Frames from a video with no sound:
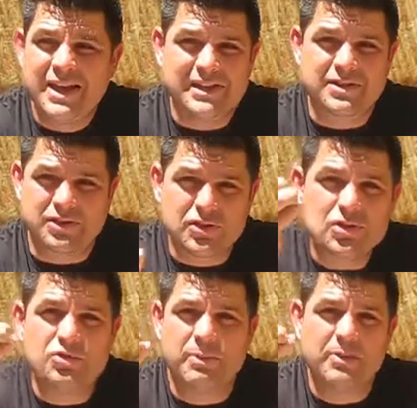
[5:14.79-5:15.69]
It's going to
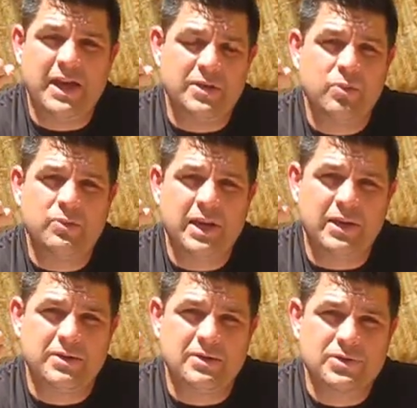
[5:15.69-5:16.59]
strip that
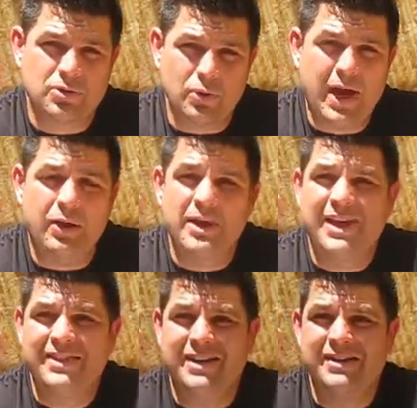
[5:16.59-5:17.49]
screw out,
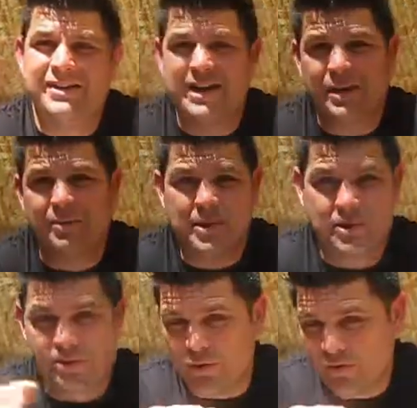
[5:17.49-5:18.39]
and then you got to
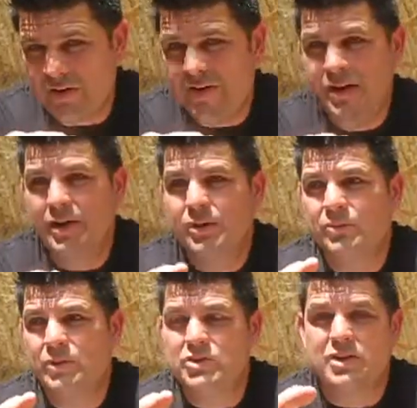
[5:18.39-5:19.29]
either move it,
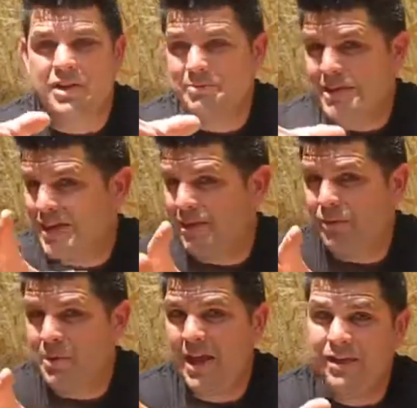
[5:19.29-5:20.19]
which can be kind of
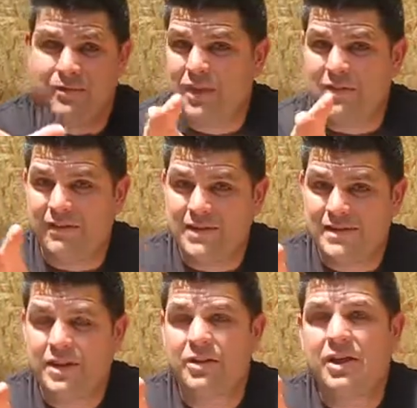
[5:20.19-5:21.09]
a pain if you have to have it
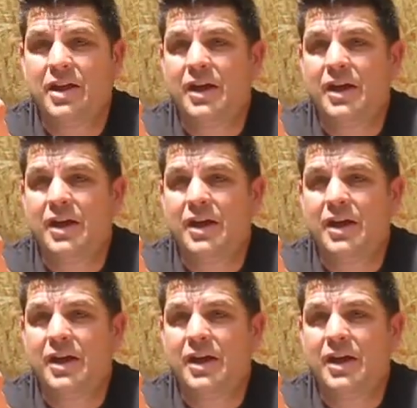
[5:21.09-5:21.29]
centered,